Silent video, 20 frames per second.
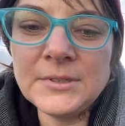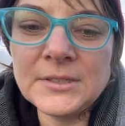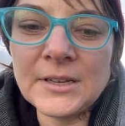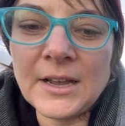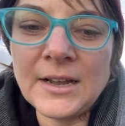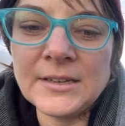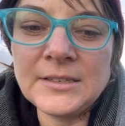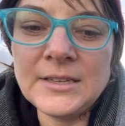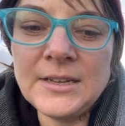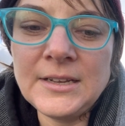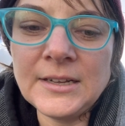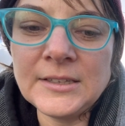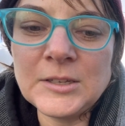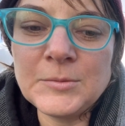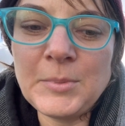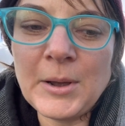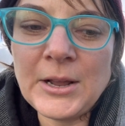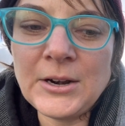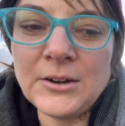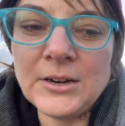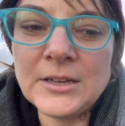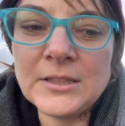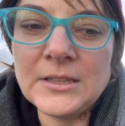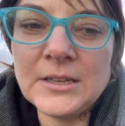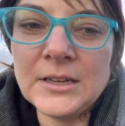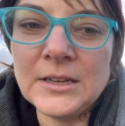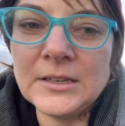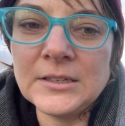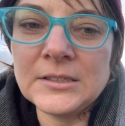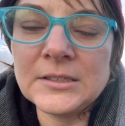As he gets better at
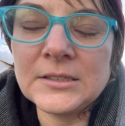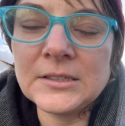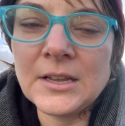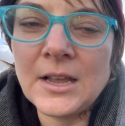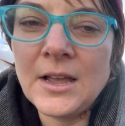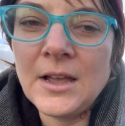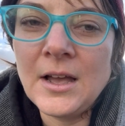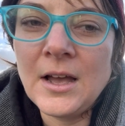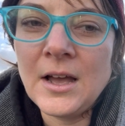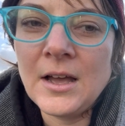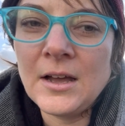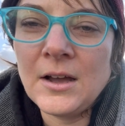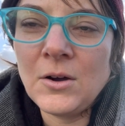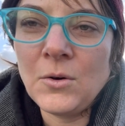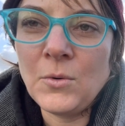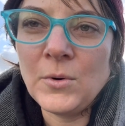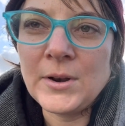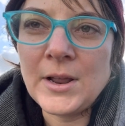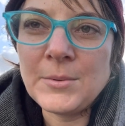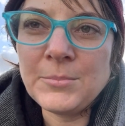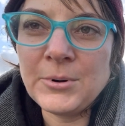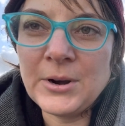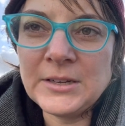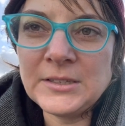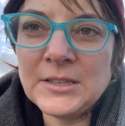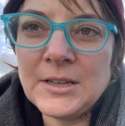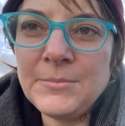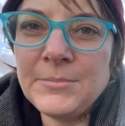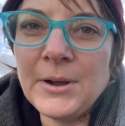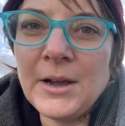this, when I
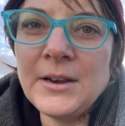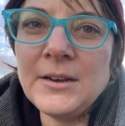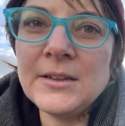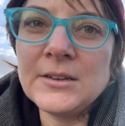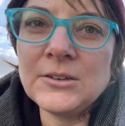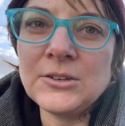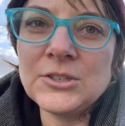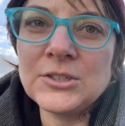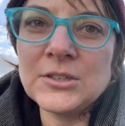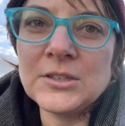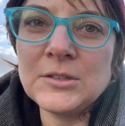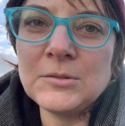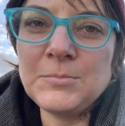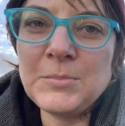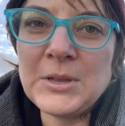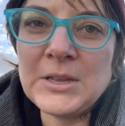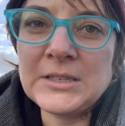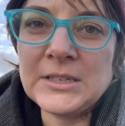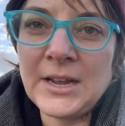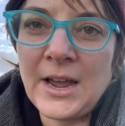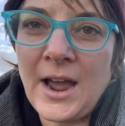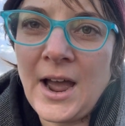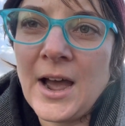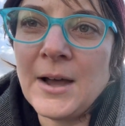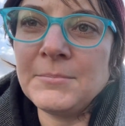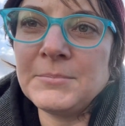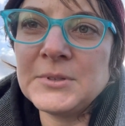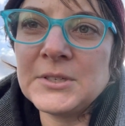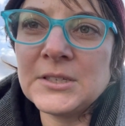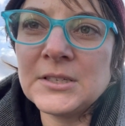press the button, it'll just be
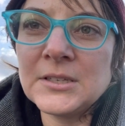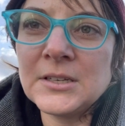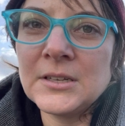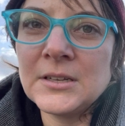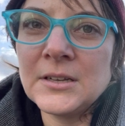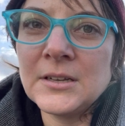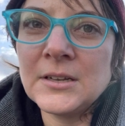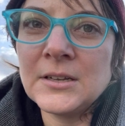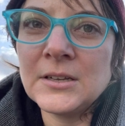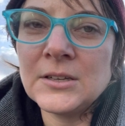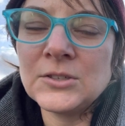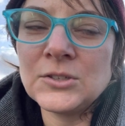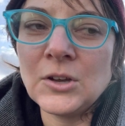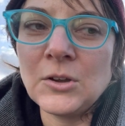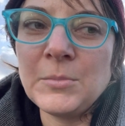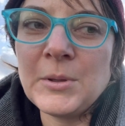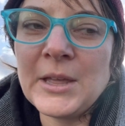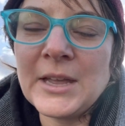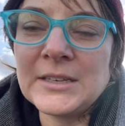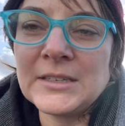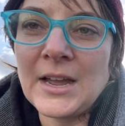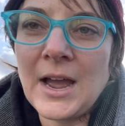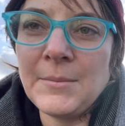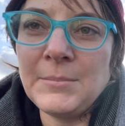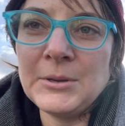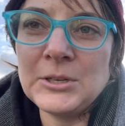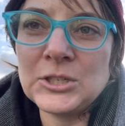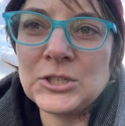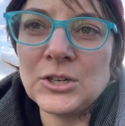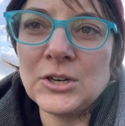taps. So it'll be like
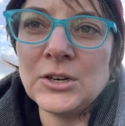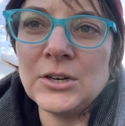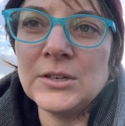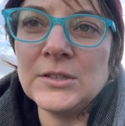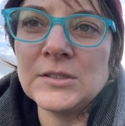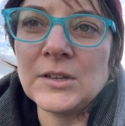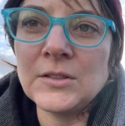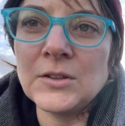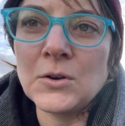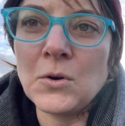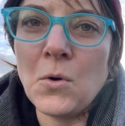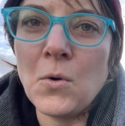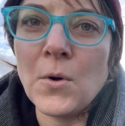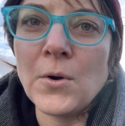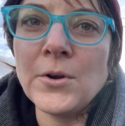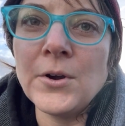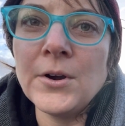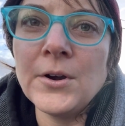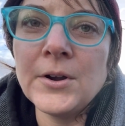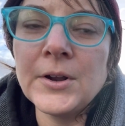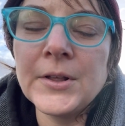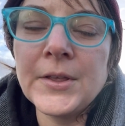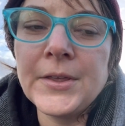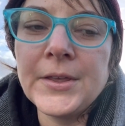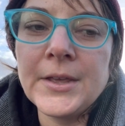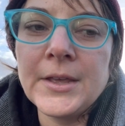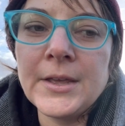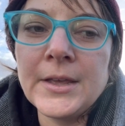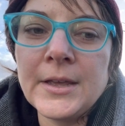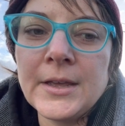tap and turns on the corner.
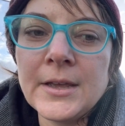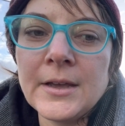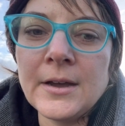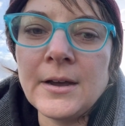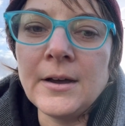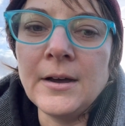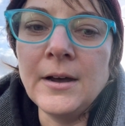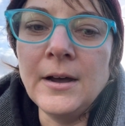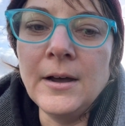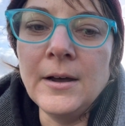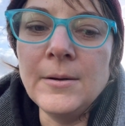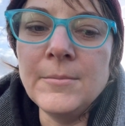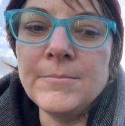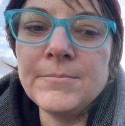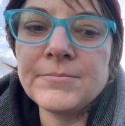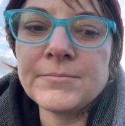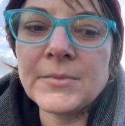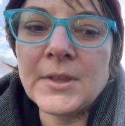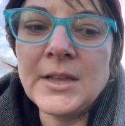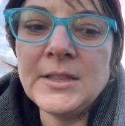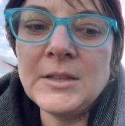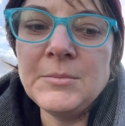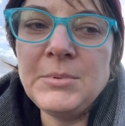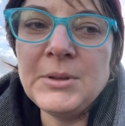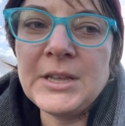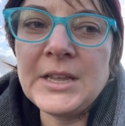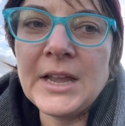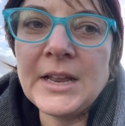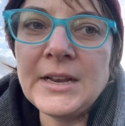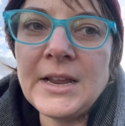Um, in the
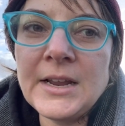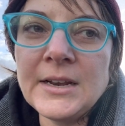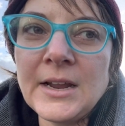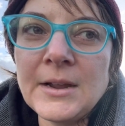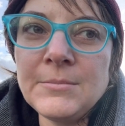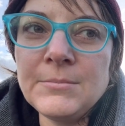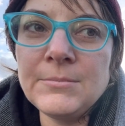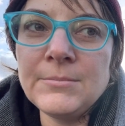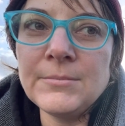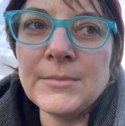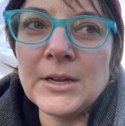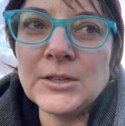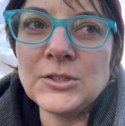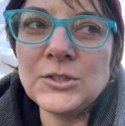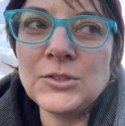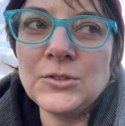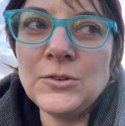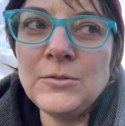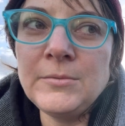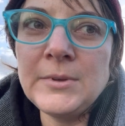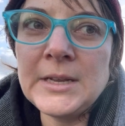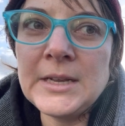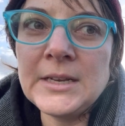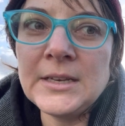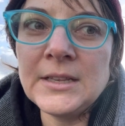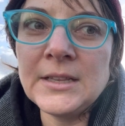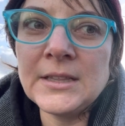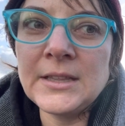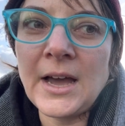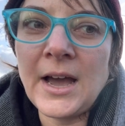beginning, I'm
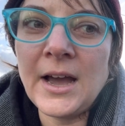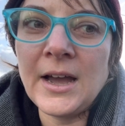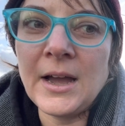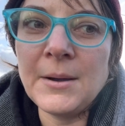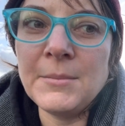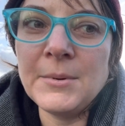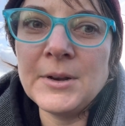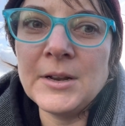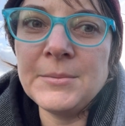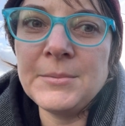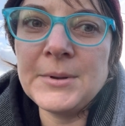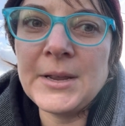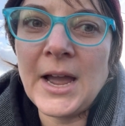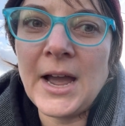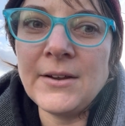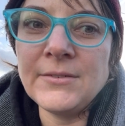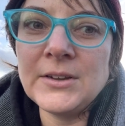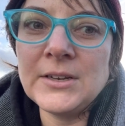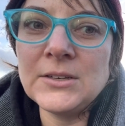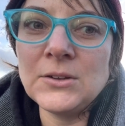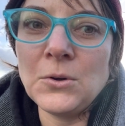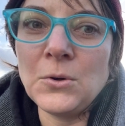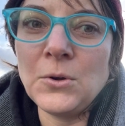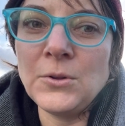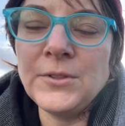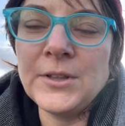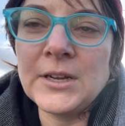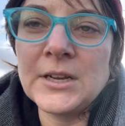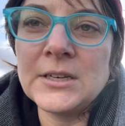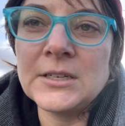assuming that I'm gonna be having to
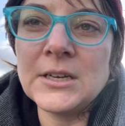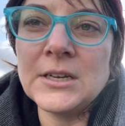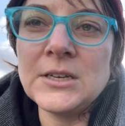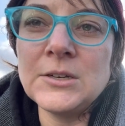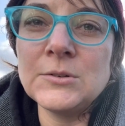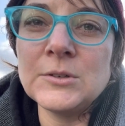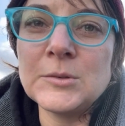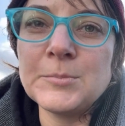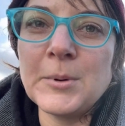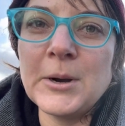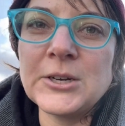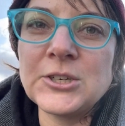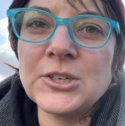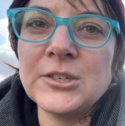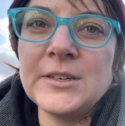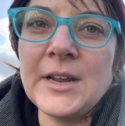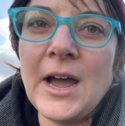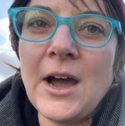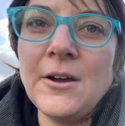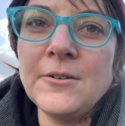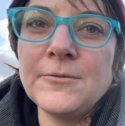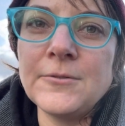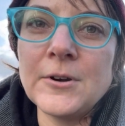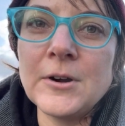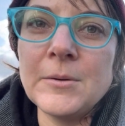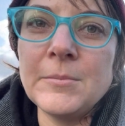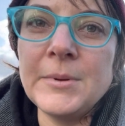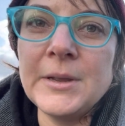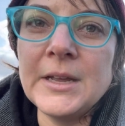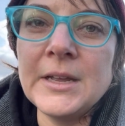hold the continuous pressure down
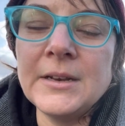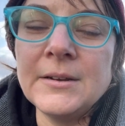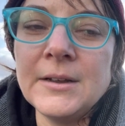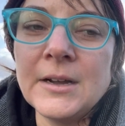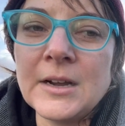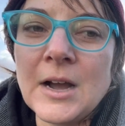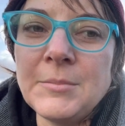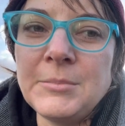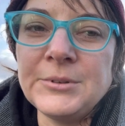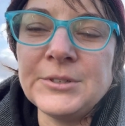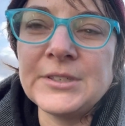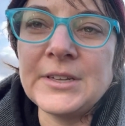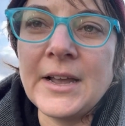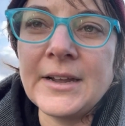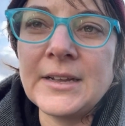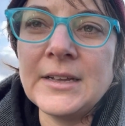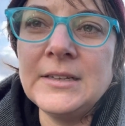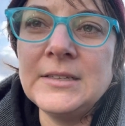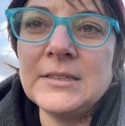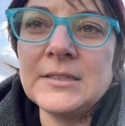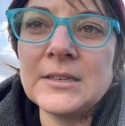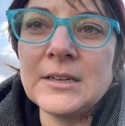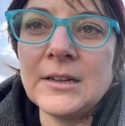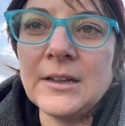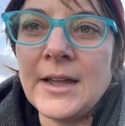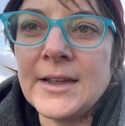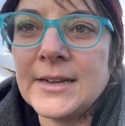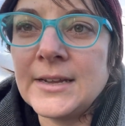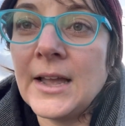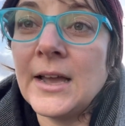for a bit, a couple seconds, till
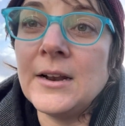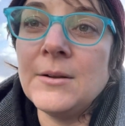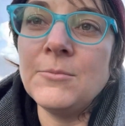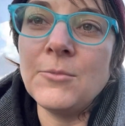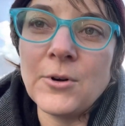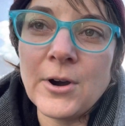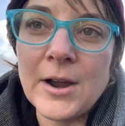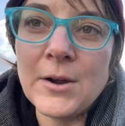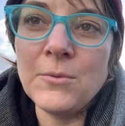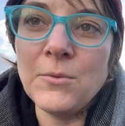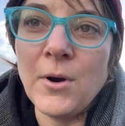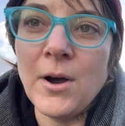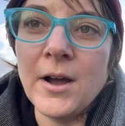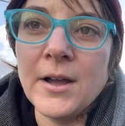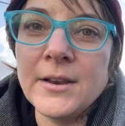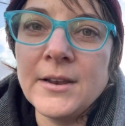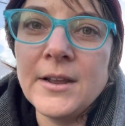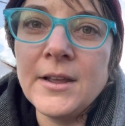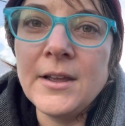I get him where I want.